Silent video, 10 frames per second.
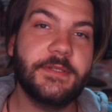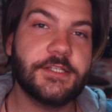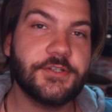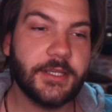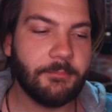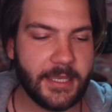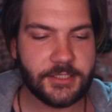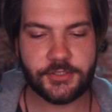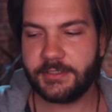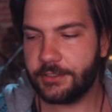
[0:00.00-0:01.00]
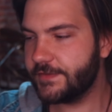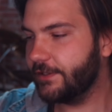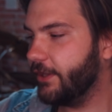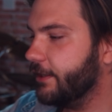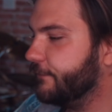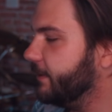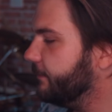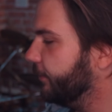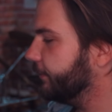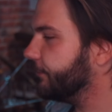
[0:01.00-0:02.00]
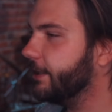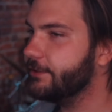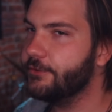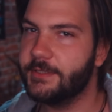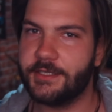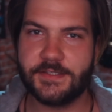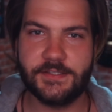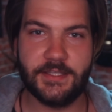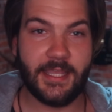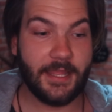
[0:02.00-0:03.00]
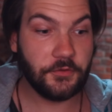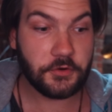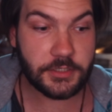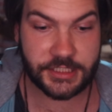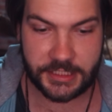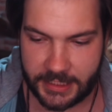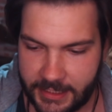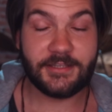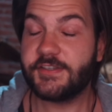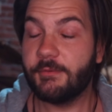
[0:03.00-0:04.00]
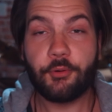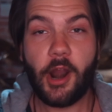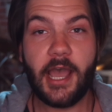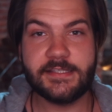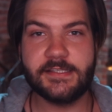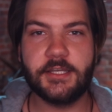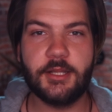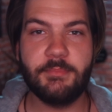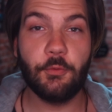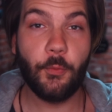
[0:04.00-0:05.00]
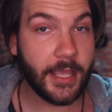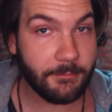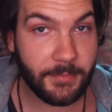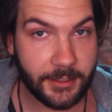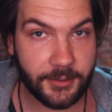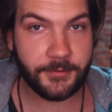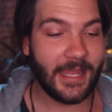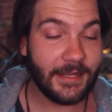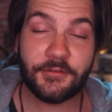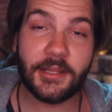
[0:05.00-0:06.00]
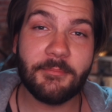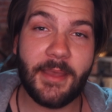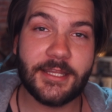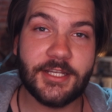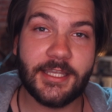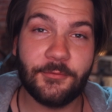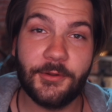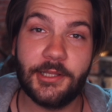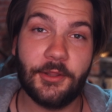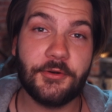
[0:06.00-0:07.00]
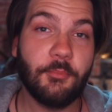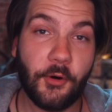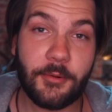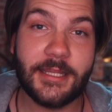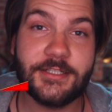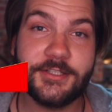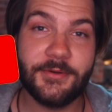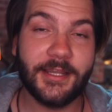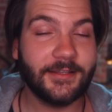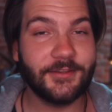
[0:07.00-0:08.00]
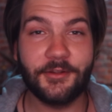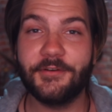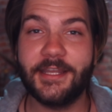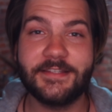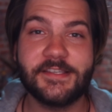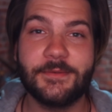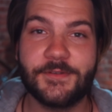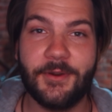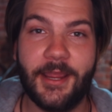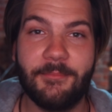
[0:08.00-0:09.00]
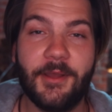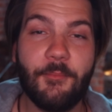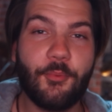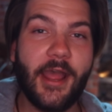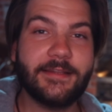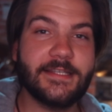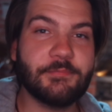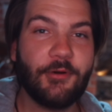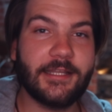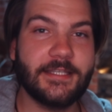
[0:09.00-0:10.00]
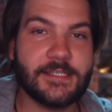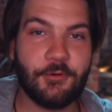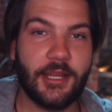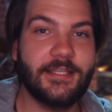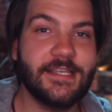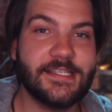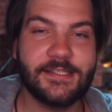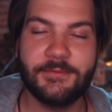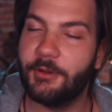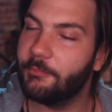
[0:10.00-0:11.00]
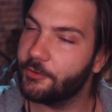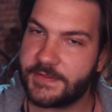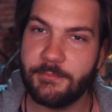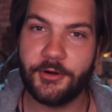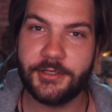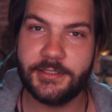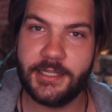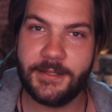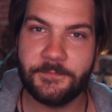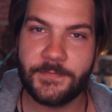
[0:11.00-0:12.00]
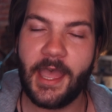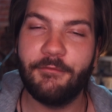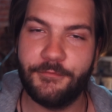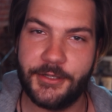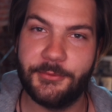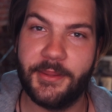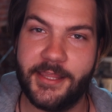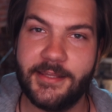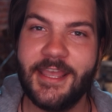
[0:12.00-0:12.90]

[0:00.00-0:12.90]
this trick, make sure there's a lot of people around you, because the energy and the surprise is gonna be way bigger. And if you like magic and want to learn more magic trick, don't forget to subscribe. Practice, practice, practice, but most importantly, have fun with it.